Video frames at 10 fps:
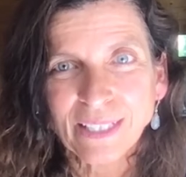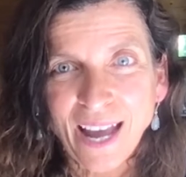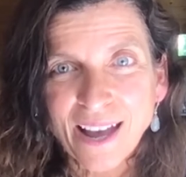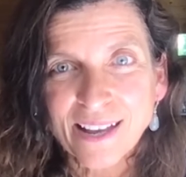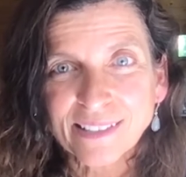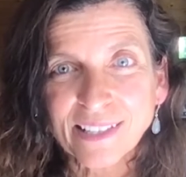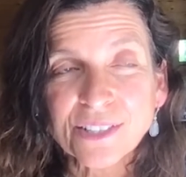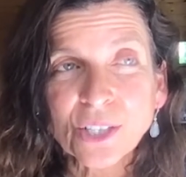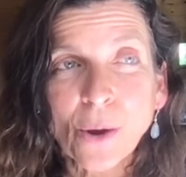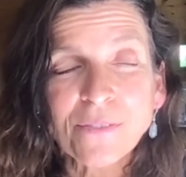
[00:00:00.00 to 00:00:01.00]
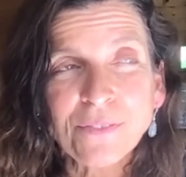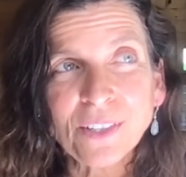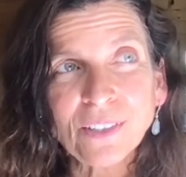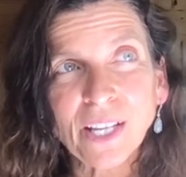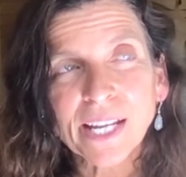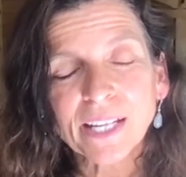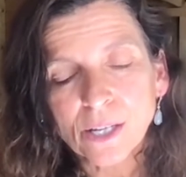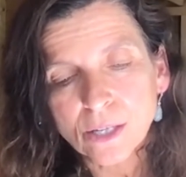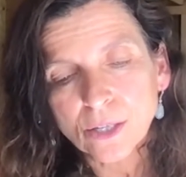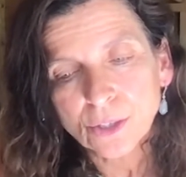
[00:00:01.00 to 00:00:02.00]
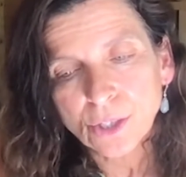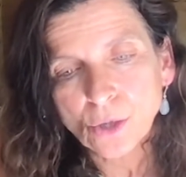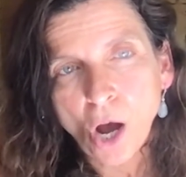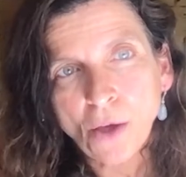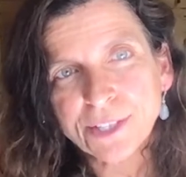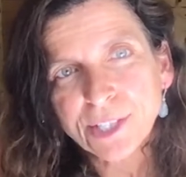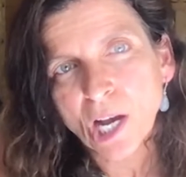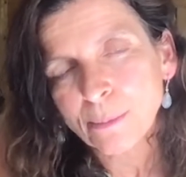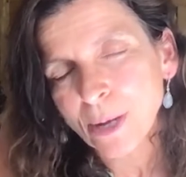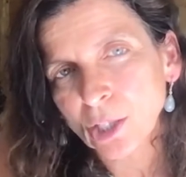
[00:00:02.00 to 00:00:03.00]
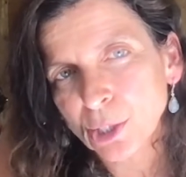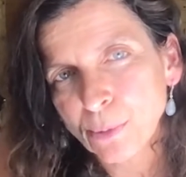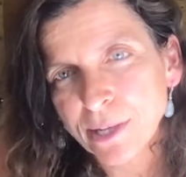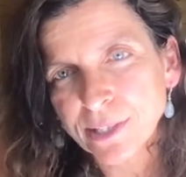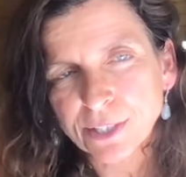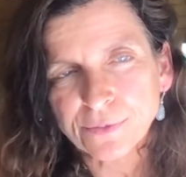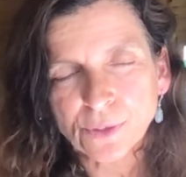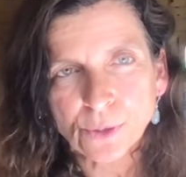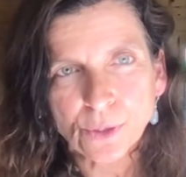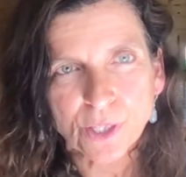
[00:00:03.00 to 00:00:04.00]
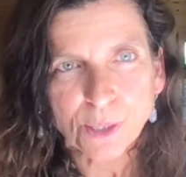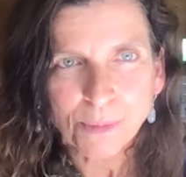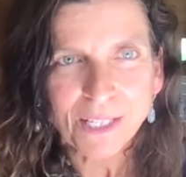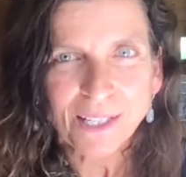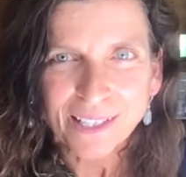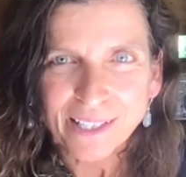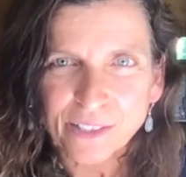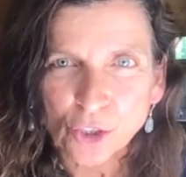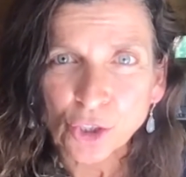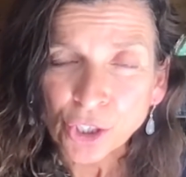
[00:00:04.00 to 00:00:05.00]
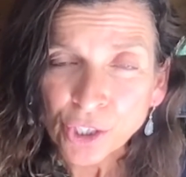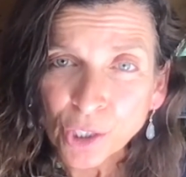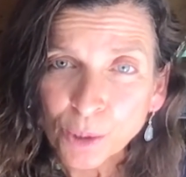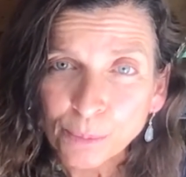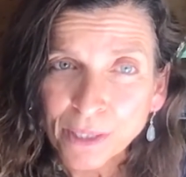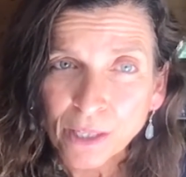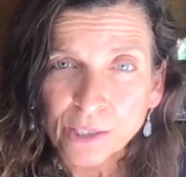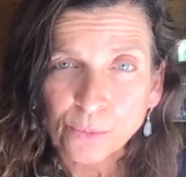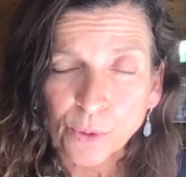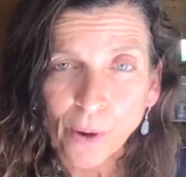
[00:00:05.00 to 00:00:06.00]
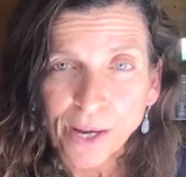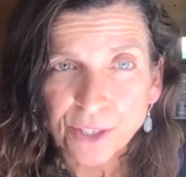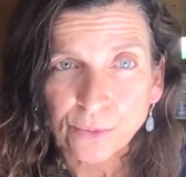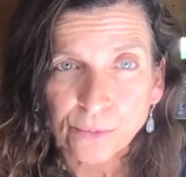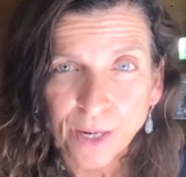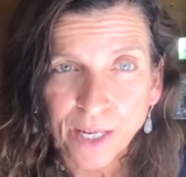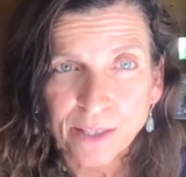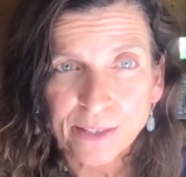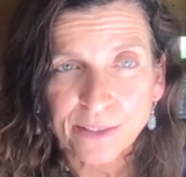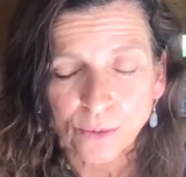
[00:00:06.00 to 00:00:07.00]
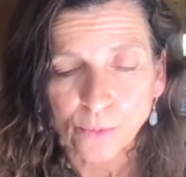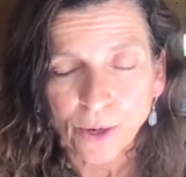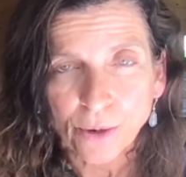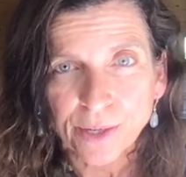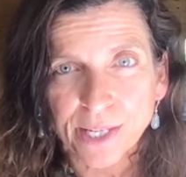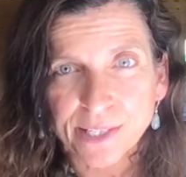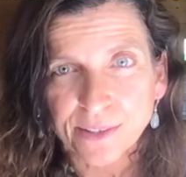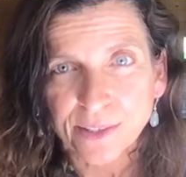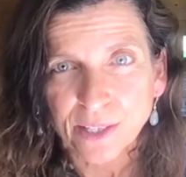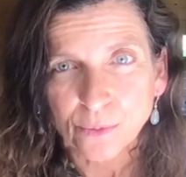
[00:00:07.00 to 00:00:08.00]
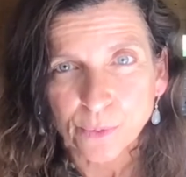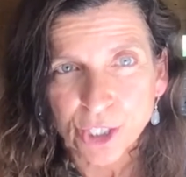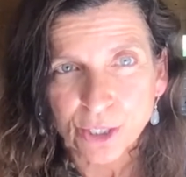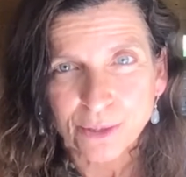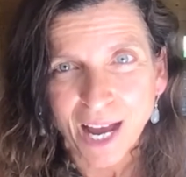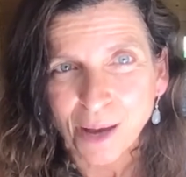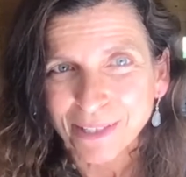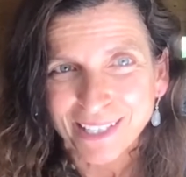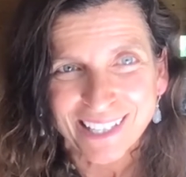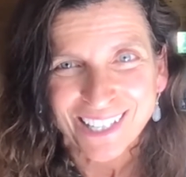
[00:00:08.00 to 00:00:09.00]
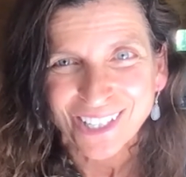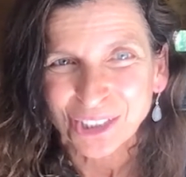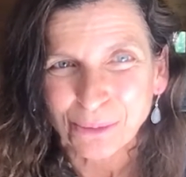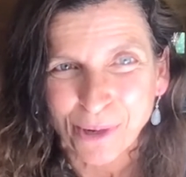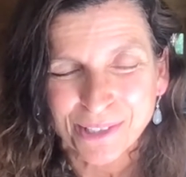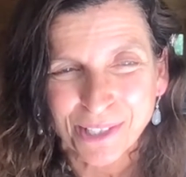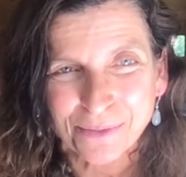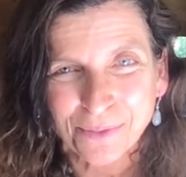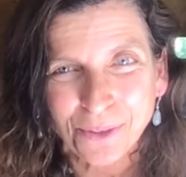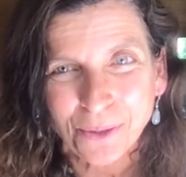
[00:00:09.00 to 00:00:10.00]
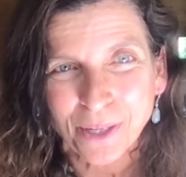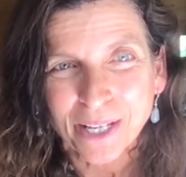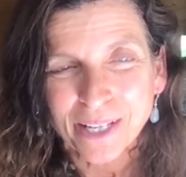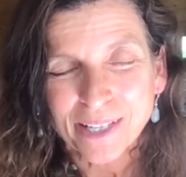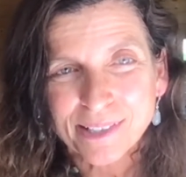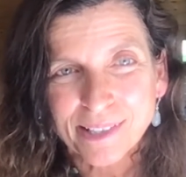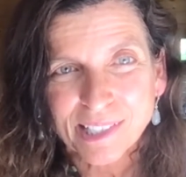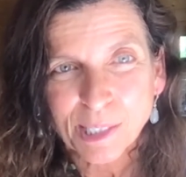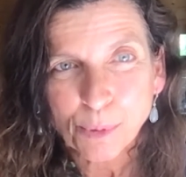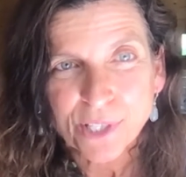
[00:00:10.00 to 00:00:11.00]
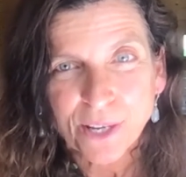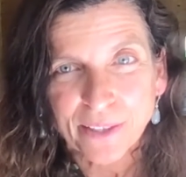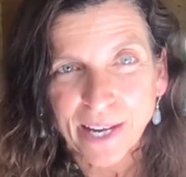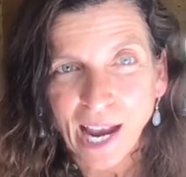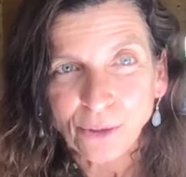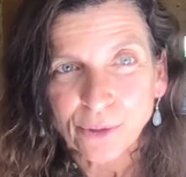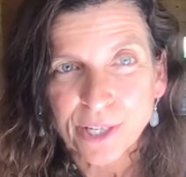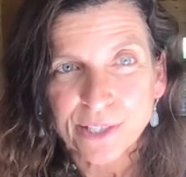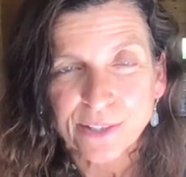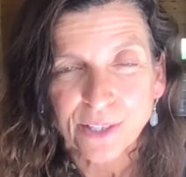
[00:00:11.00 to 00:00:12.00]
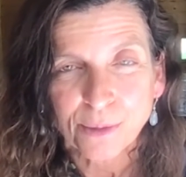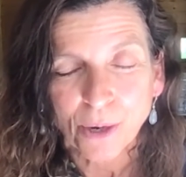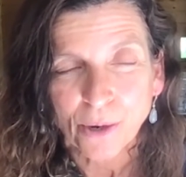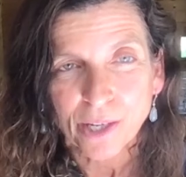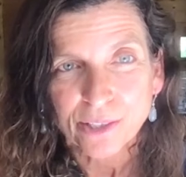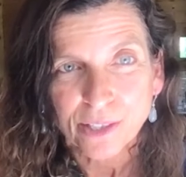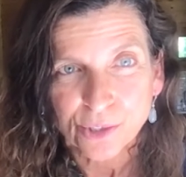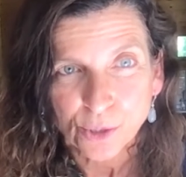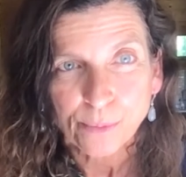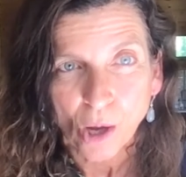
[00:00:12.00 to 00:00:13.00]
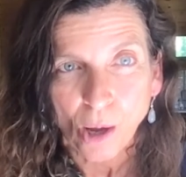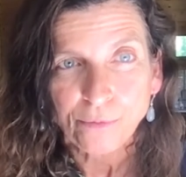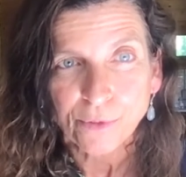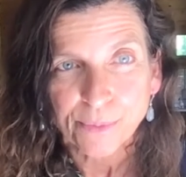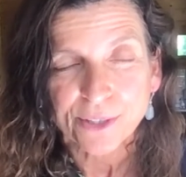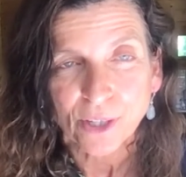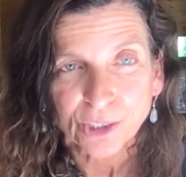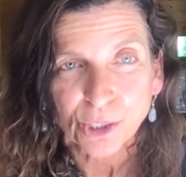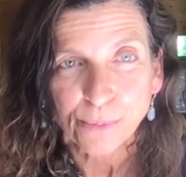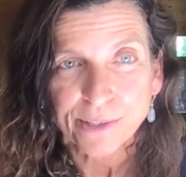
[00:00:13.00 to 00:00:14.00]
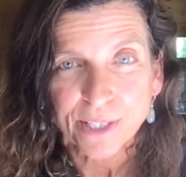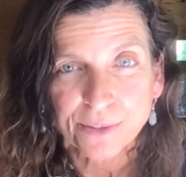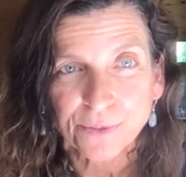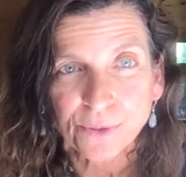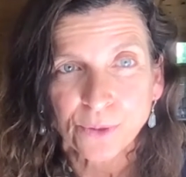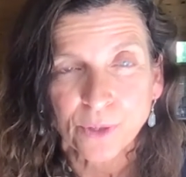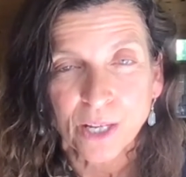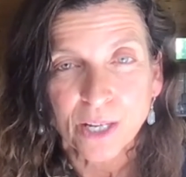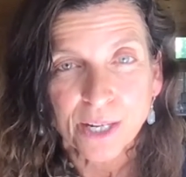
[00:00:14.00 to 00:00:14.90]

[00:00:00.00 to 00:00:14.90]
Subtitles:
Yes. And so I feel like, all this talk about ultra-processed food in the media is good because we want to raise awareness that we should not be eating ultra-processed food. 60% of the calories that Americans consume come from this ultra-processed food.